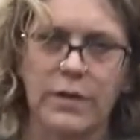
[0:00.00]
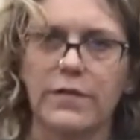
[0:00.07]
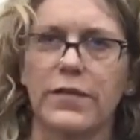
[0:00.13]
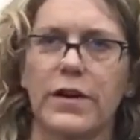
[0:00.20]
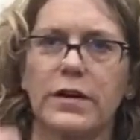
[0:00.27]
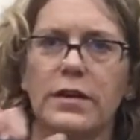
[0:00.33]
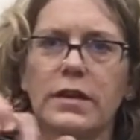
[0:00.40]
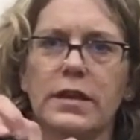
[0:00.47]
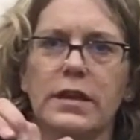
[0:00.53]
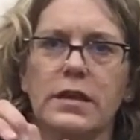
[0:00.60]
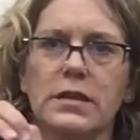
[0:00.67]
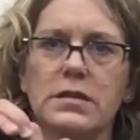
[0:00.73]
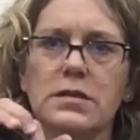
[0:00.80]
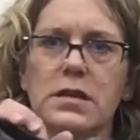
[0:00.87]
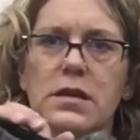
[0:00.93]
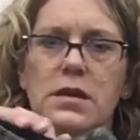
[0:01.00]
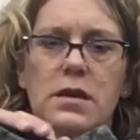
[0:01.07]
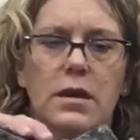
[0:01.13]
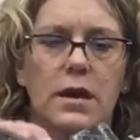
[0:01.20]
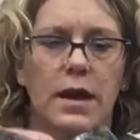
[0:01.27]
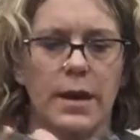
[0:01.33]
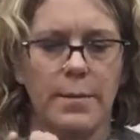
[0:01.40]
fond of these.
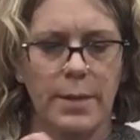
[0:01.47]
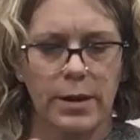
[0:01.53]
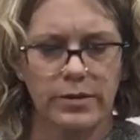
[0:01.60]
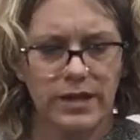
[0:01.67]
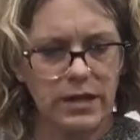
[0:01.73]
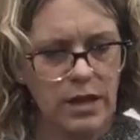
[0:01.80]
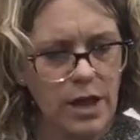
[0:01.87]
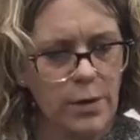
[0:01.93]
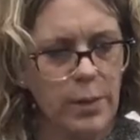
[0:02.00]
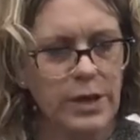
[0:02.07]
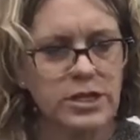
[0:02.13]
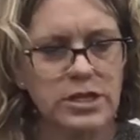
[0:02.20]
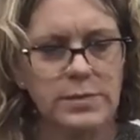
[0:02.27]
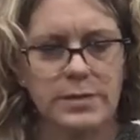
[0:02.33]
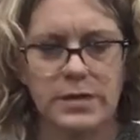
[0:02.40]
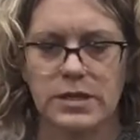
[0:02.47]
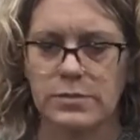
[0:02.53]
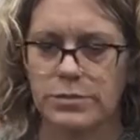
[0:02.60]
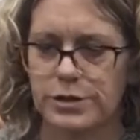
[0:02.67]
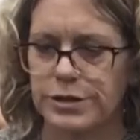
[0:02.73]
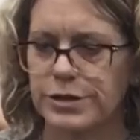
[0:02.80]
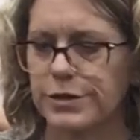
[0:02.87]
Um, I don't take a lot of wedges, but these were
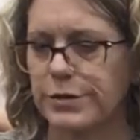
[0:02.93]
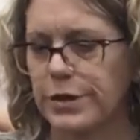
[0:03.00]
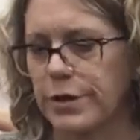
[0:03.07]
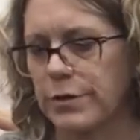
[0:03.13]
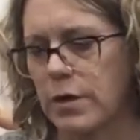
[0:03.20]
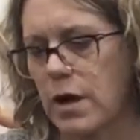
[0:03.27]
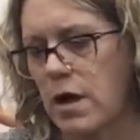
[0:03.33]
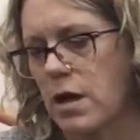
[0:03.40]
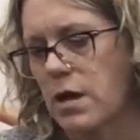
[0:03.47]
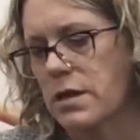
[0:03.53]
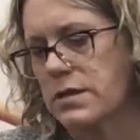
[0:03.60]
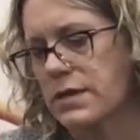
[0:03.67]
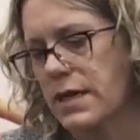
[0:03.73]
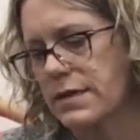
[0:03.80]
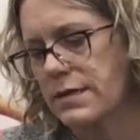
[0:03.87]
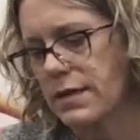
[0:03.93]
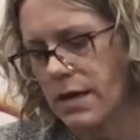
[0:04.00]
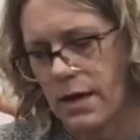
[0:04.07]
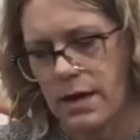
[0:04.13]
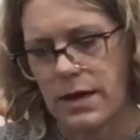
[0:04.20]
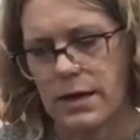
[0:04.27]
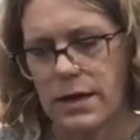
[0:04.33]
just too cute. Size
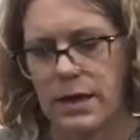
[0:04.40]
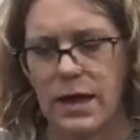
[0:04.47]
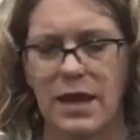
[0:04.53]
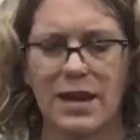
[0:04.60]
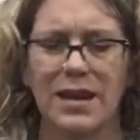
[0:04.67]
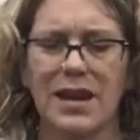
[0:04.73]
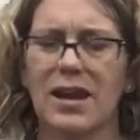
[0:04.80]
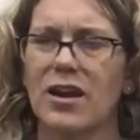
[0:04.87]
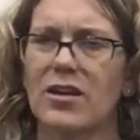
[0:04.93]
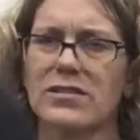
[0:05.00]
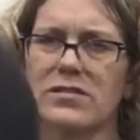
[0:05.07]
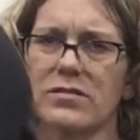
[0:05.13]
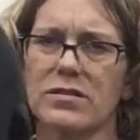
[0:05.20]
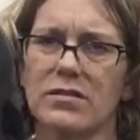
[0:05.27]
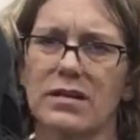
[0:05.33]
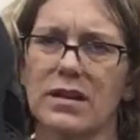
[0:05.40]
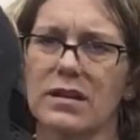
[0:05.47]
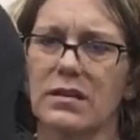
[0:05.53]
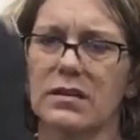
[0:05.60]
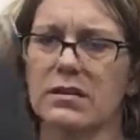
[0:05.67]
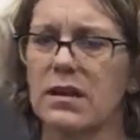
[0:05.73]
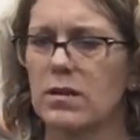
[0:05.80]
9, again, and also they're like
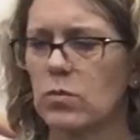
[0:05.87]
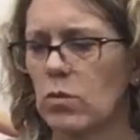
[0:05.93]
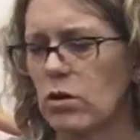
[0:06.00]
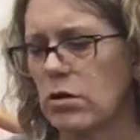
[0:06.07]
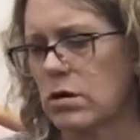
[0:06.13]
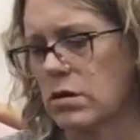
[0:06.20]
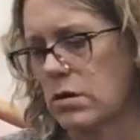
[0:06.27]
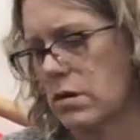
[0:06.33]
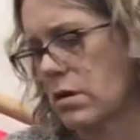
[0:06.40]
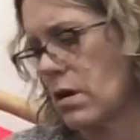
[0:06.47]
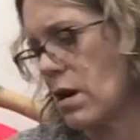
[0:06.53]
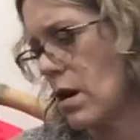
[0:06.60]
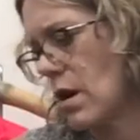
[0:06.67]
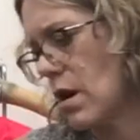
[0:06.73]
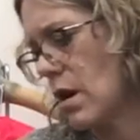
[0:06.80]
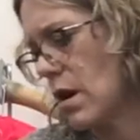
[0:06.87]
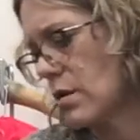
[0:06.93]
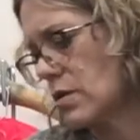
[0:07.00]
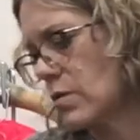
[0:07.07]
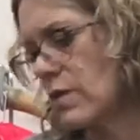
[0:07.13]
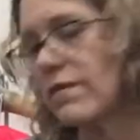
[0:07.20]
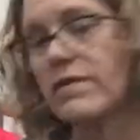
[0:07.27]
unworn. Uh,
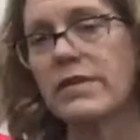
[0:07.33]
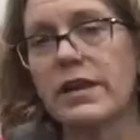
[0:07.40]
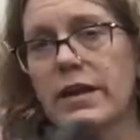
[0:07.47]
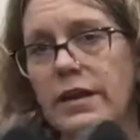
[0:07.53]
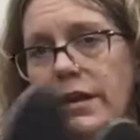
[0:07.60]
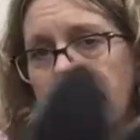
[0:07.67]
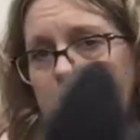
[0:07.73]
$25.99.